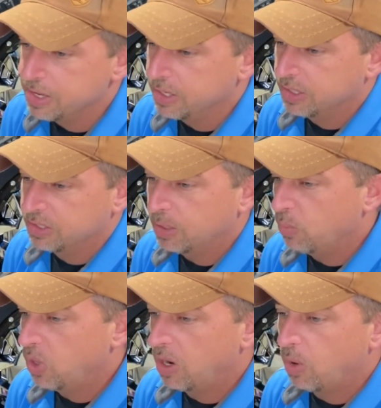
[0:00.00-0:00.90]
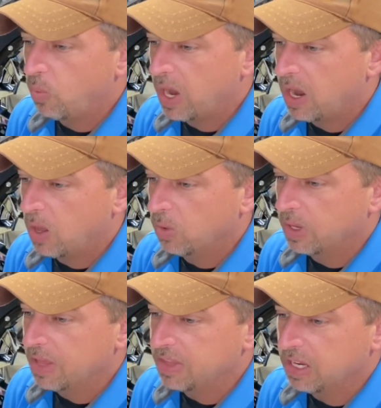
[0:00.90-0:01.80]
somewhere around,
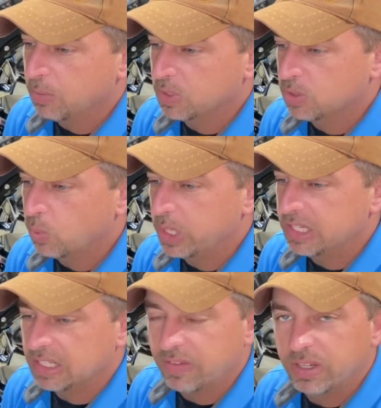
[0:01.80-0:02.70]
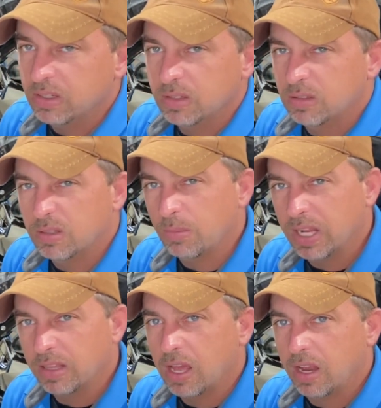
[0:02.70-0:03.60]
I think it was 27, something
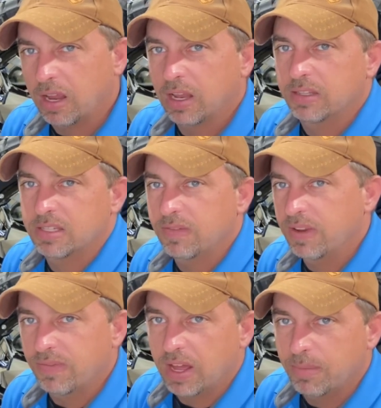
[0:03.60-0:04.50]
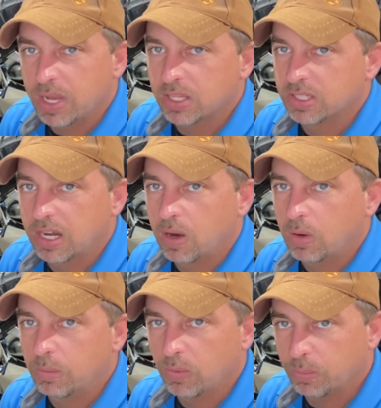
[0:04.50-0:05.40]
like that, at 75 miles an
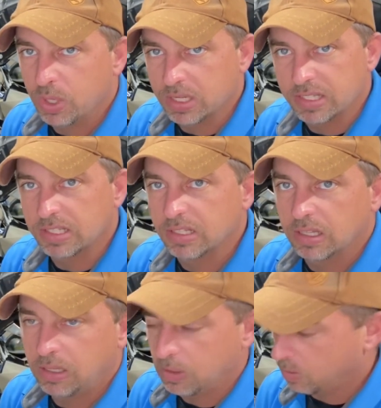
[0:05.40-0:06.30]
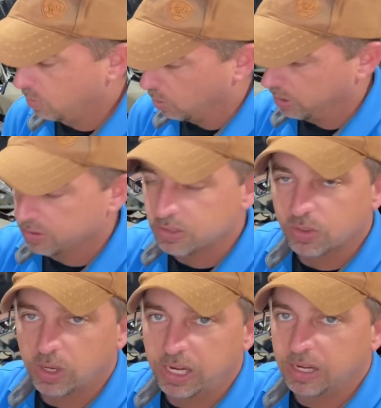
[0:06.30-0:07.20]
hour, pretty consistently, you know, according to the
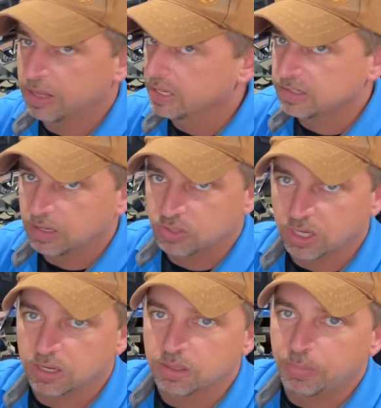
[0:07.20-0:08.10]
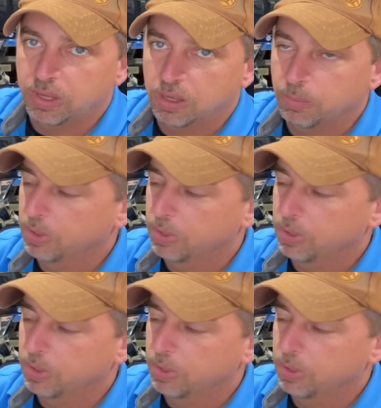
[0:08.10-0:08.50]
screen. Now that's not checking at the pump.